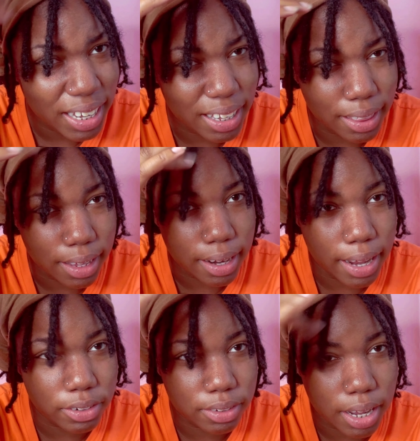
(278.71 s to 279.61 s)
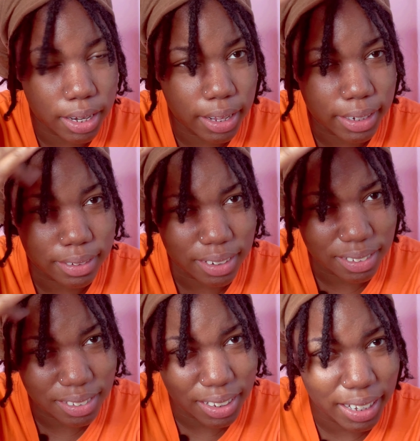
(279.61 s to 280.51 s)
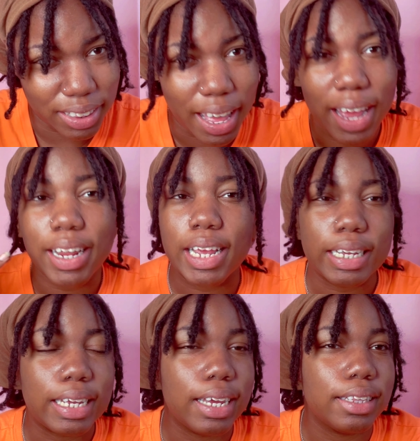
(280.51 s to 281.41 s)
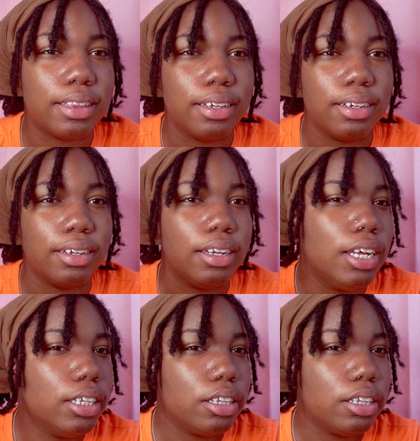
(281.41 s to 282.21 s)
And then I just kind of dust it like that and get the